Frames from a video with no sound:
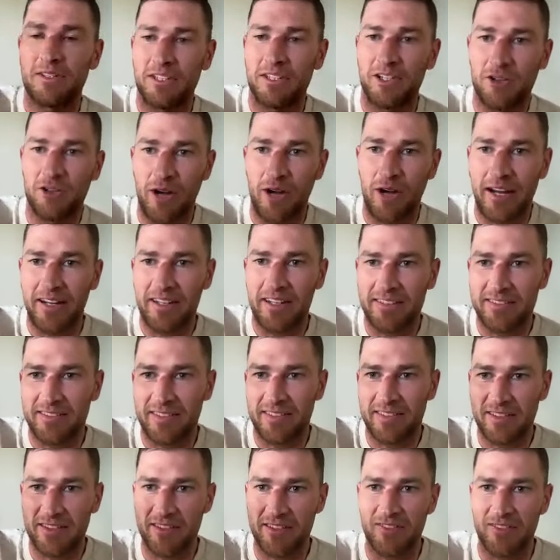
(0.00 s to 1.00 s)
the greatest
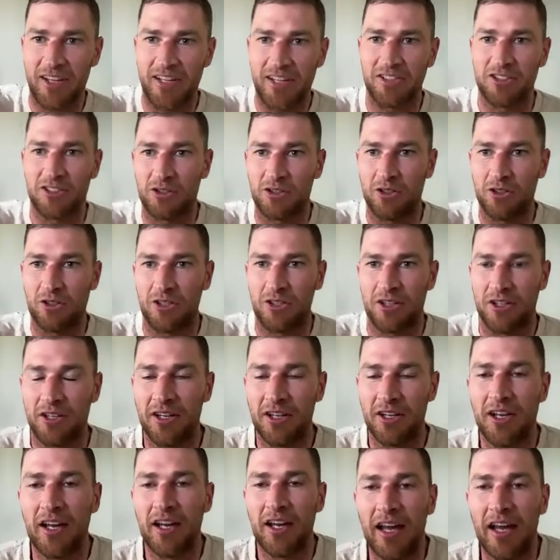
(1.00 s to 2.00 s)
intervention, or the,
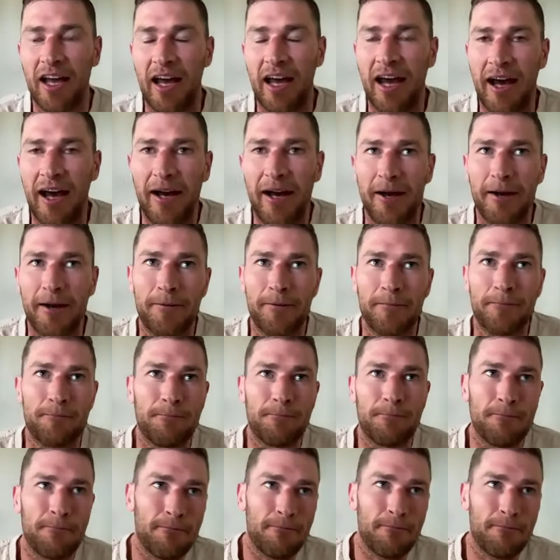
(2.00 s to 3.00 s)
um,